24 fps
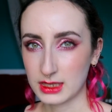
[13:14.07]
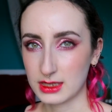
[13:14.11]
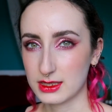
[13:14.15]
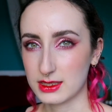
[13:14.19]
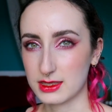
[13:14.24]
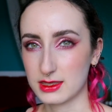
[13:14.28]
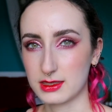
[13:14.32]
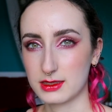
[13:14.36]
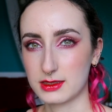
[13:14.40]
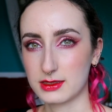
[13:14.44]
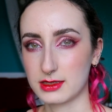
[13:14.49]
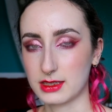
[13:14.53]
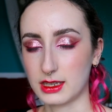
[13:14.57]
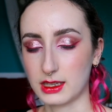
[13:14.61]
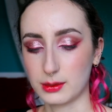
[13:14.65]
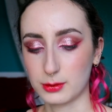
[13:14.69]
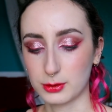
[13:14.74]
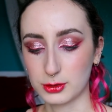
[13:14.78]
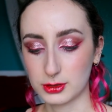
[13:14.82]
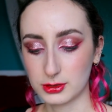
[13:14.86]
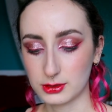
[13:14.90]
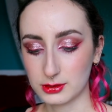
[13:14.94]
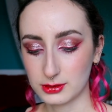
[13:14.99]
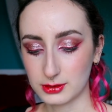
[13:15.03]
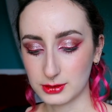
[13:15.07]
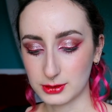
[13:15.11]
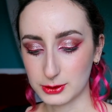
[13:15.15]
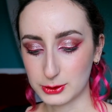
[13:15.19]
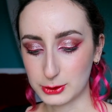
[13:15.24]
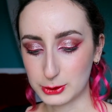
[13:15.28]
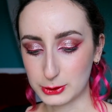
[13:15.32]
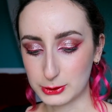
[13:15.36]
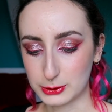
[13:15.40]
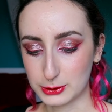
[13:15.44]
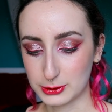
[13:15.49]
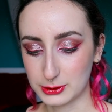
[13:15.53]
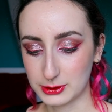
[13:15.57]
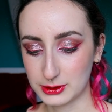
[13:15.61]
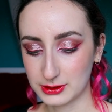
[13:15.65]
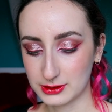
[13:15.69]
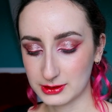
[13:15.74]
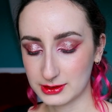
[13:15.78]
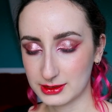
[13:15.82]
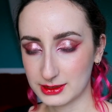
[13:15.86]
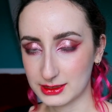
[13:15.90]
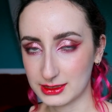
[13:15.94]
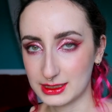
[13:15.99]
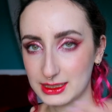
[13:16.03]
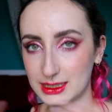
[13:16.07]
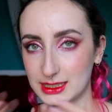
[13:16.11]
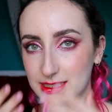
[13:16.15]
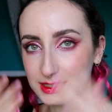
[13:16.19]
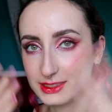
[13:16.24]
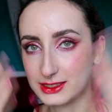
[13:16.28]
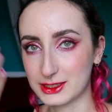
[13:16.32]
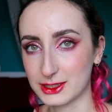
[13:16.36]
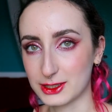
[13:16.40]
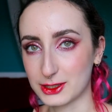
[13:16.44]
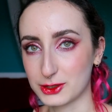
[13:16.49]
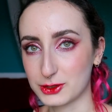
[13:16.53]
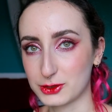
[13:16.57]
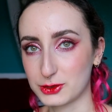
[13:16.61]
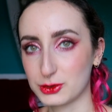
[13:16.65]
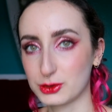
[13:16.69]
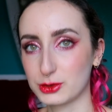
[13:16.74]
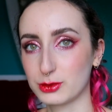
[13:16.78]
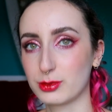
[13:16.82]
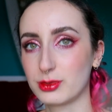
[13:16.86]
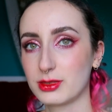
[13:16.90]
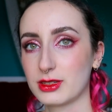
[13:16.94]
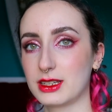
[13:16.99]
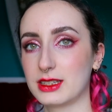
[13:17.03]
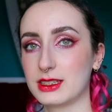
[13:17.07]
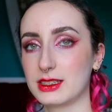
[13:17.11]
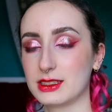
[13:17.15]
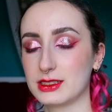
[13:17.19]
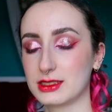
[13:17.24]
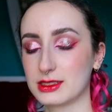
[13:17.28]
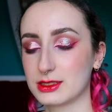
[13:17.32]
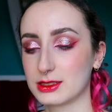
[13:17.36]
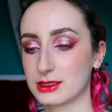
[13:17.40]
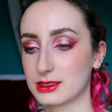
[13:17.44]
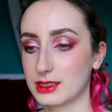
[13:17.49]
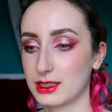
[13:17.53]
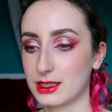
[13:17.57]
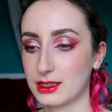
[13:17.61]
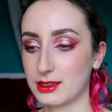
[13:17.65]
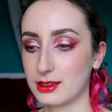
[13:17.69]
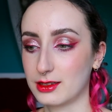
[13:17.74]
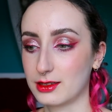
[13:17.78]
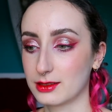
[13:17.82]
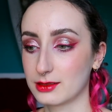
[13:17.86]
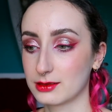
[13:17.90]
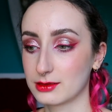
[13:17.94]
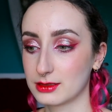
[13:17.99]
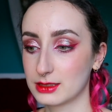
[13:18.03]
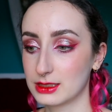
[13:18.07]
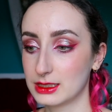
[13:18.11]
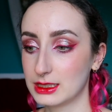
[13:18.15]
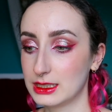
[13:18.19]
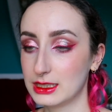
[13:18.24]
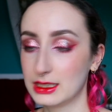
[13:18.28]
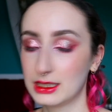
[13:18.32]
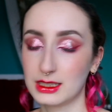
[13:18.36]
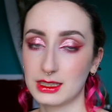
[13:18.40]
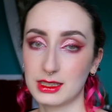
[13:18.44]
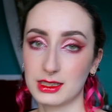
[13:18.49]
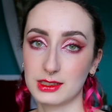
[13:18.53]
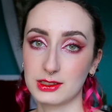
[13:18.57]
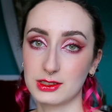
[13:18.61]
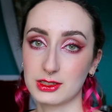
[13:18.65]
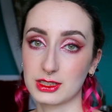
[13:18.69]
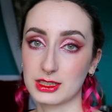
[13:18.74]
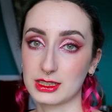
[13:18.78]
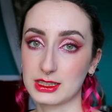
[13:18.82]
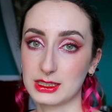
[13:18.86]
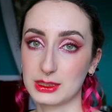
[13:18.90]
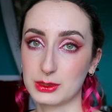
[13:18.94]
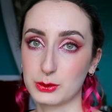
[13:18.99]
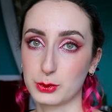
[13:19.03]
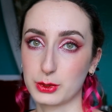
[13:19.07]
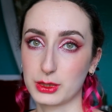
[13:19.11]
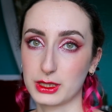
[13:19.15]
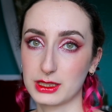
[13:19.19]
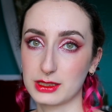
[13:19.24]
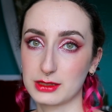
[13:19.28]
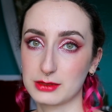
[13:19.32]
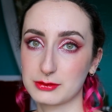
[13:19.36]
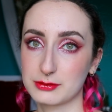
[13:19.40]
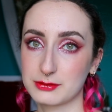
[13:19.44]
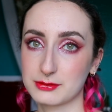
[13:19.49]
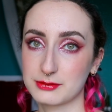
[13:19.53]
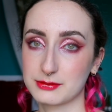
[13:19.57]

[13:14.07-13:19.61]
stable or easier to apply it in a clean way.